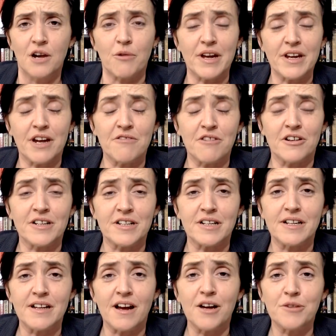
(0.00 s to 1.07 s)
Quite
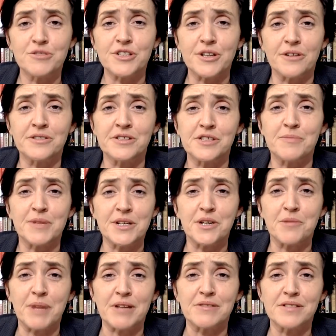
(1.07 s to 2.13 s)
ironically, I was going to
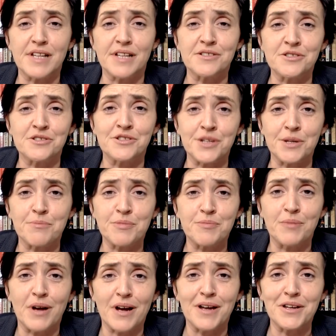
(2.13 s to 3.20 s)
speak about censorship
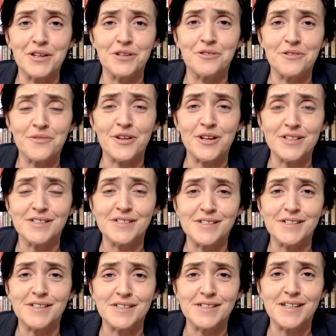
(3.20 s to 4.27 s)
by
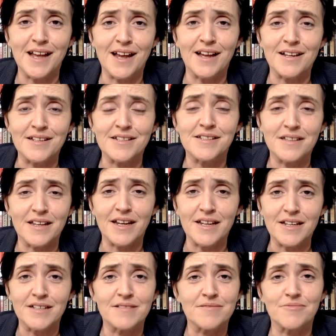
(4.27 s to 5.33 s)
universities and
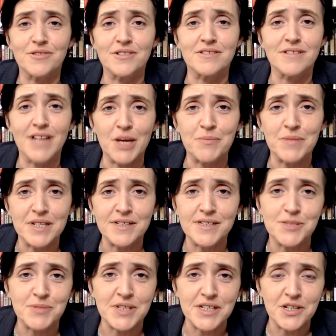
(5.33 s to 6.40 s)
they wouldn't let me
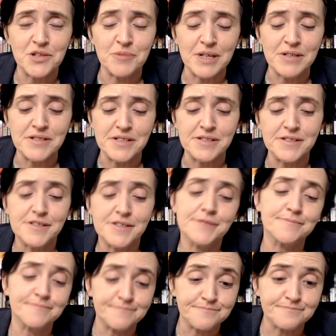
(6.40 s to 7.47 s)
speak about it.